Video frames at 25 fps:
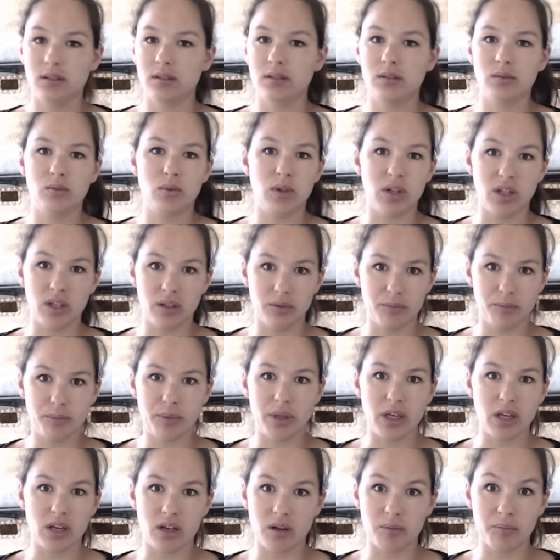well, be
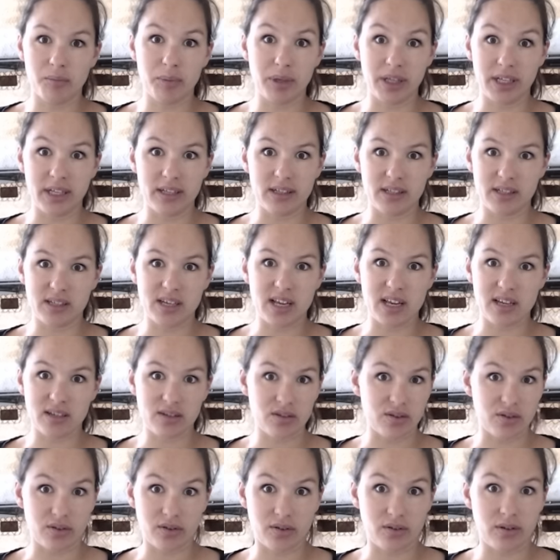a complete
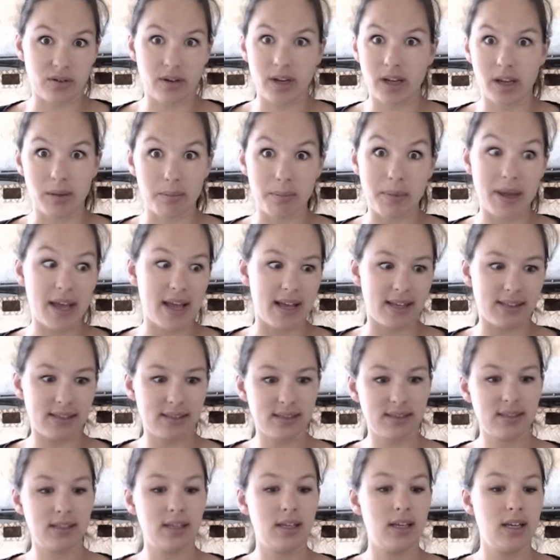disaster and
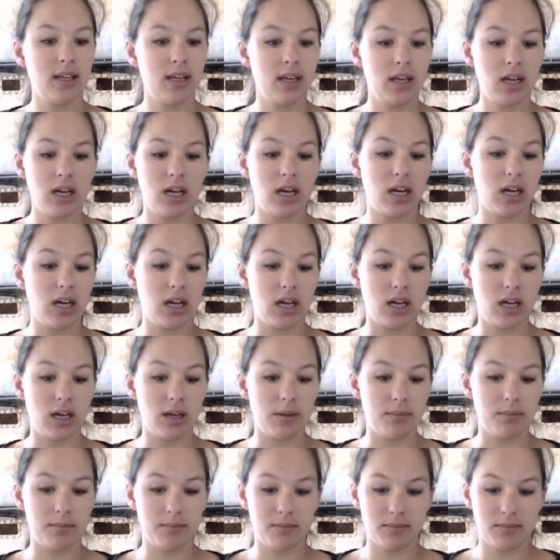mess,
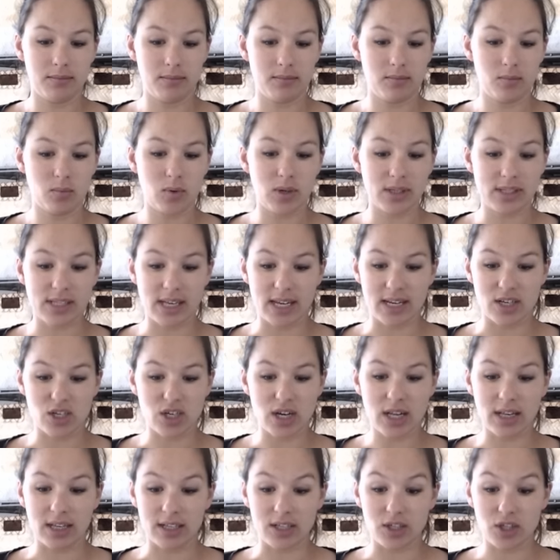was a
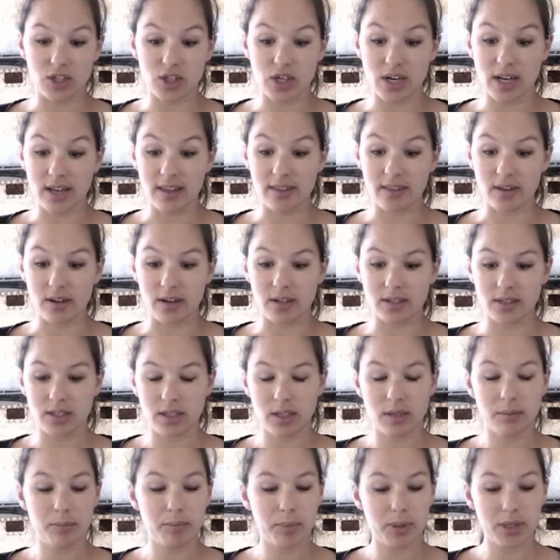challenge, I thought.
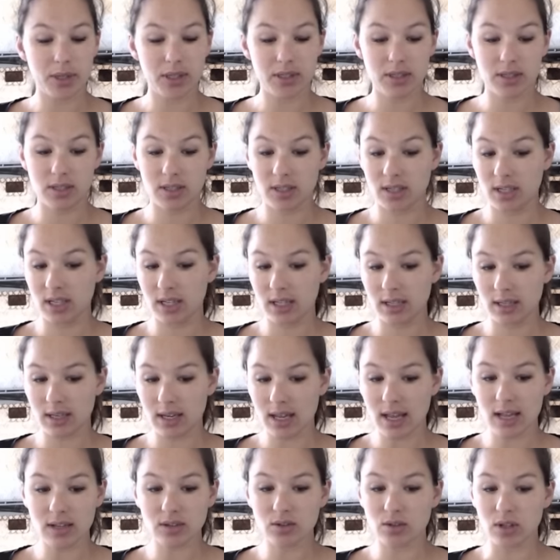But it
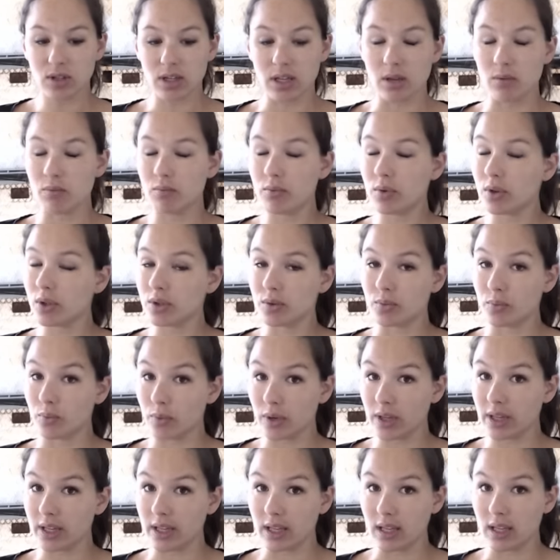actually worked
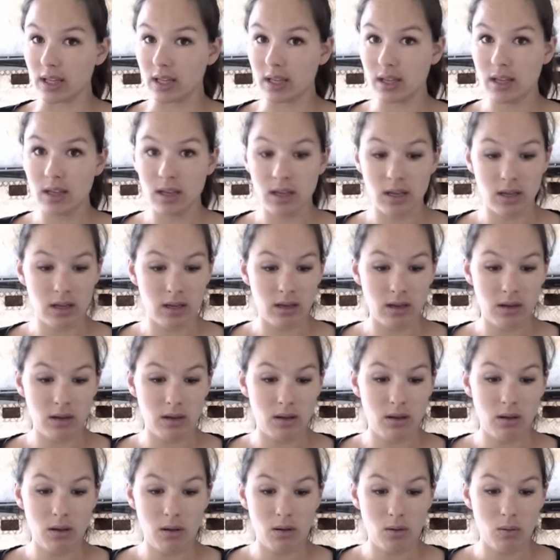really
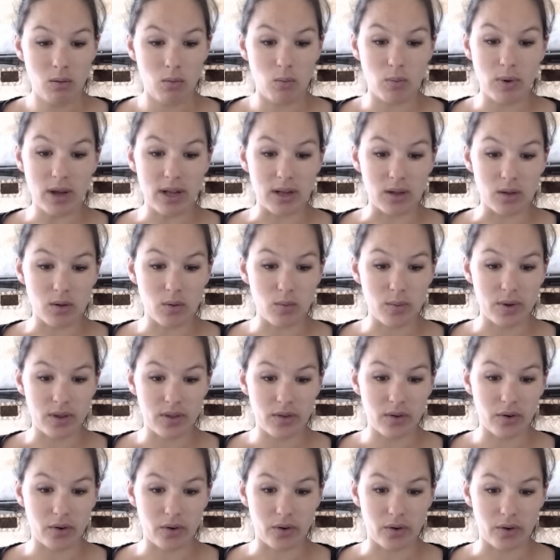well with
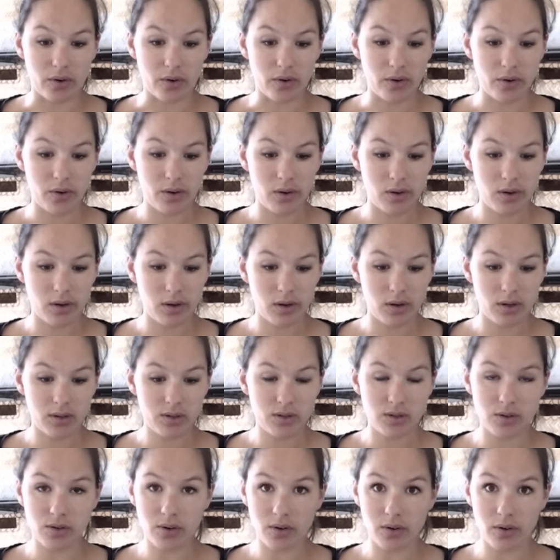her
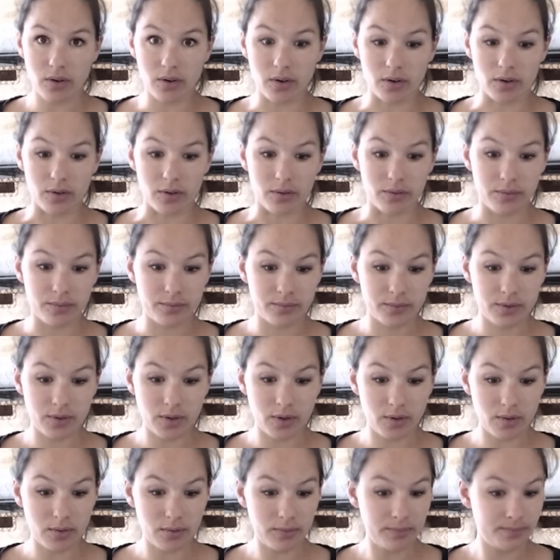tutorial.
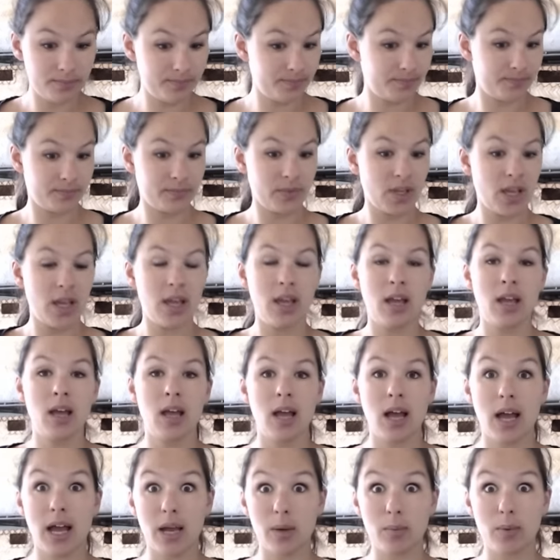So
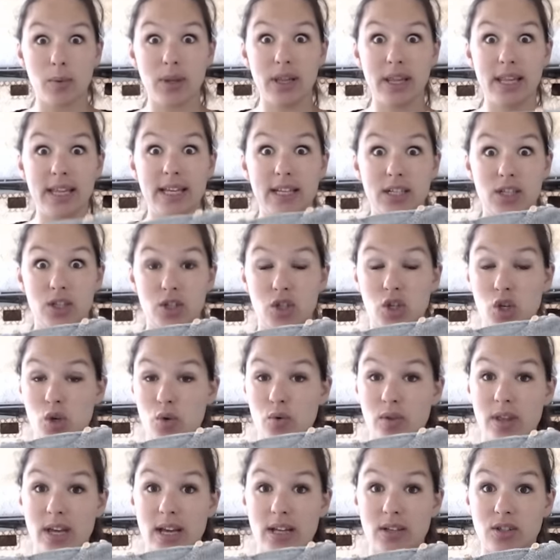I will link to
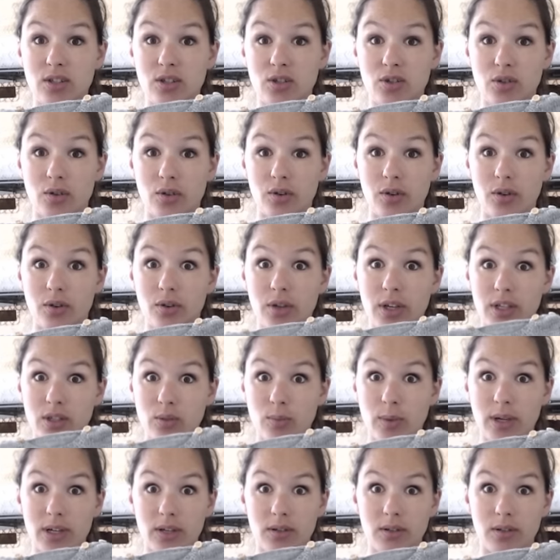that tutorial as
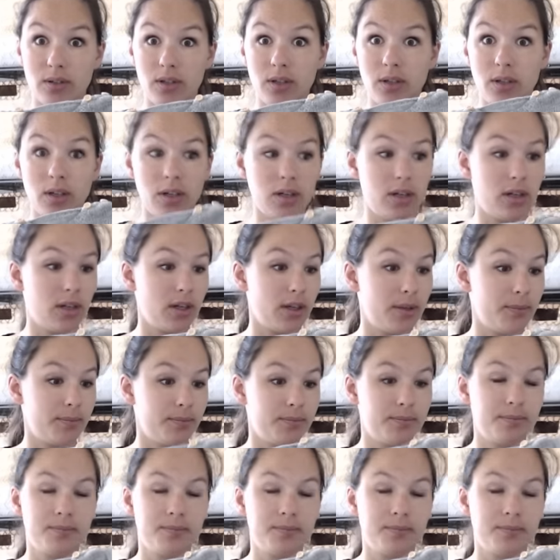well. I